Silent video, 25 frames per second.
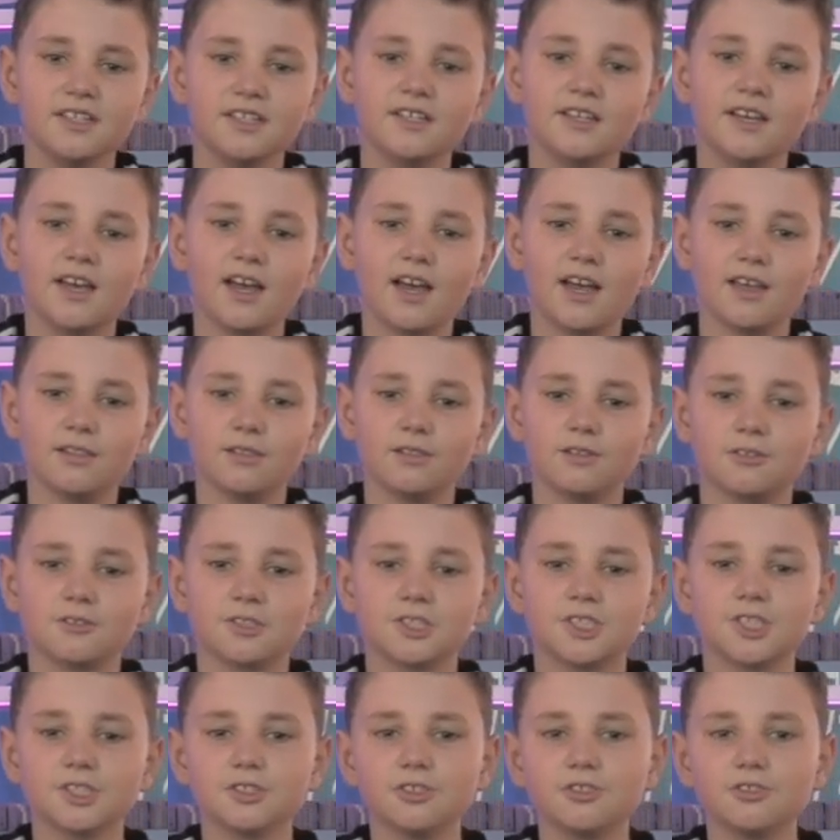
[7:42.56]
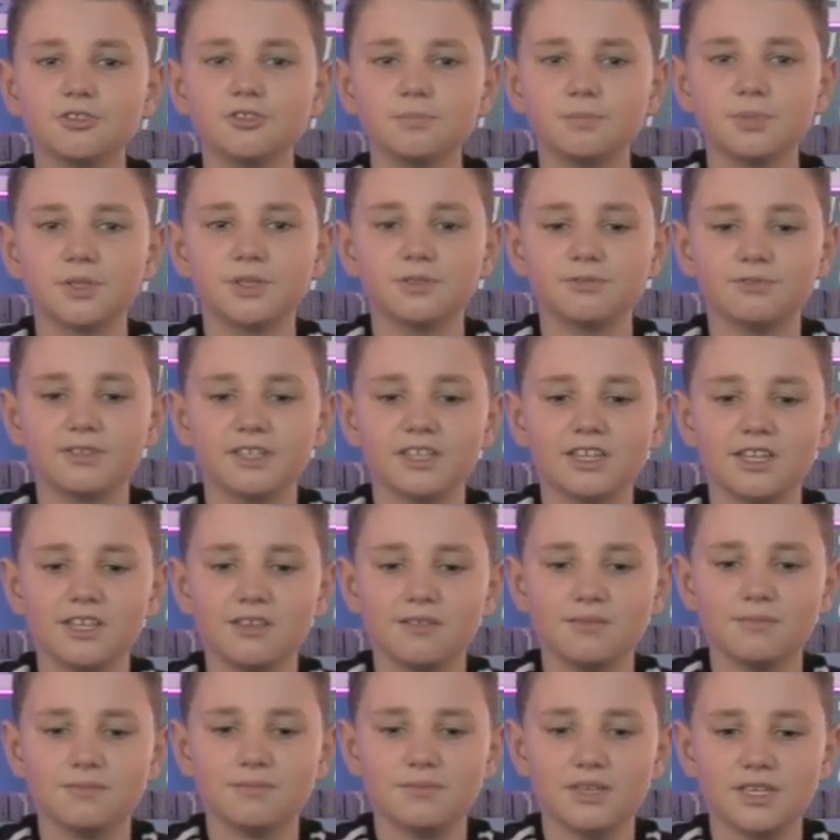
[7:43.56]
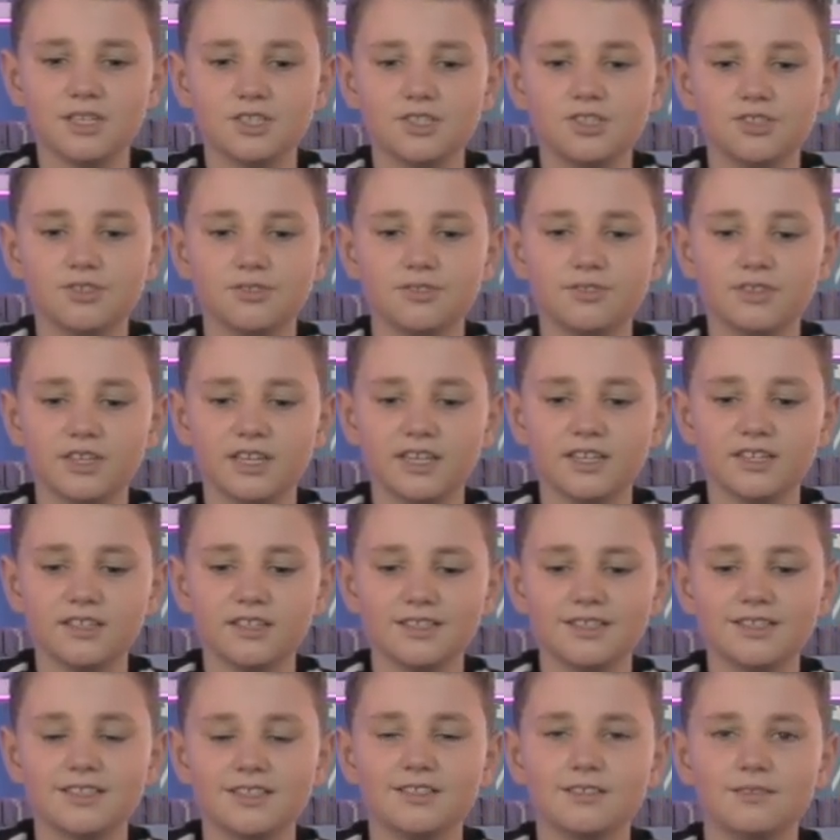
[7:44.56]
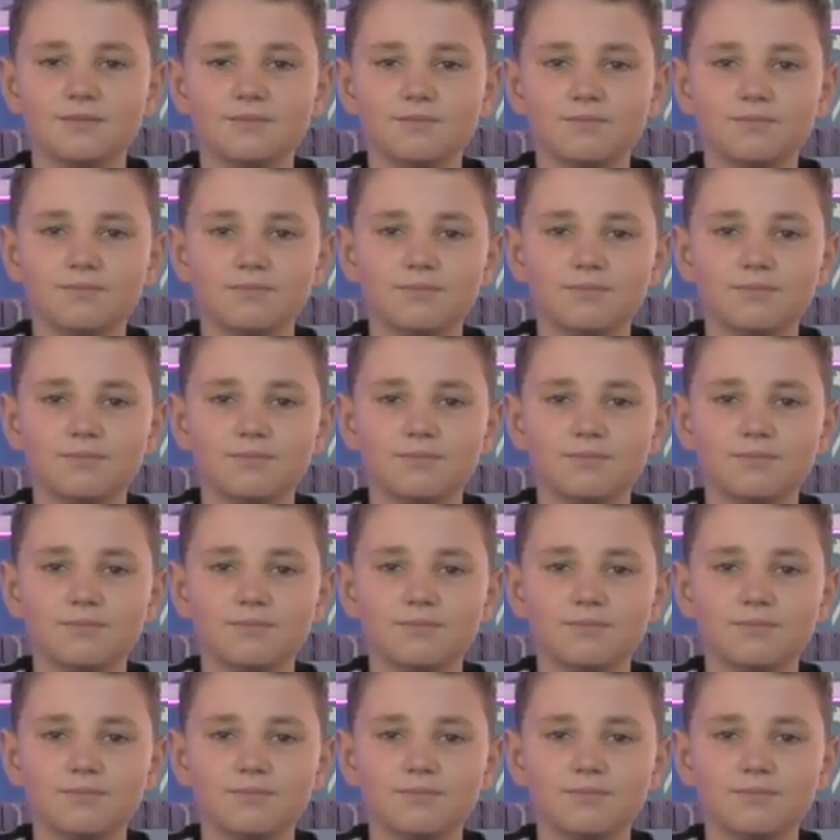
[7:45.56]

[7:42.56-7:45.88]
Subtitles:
I learned a lot, but it really made you think,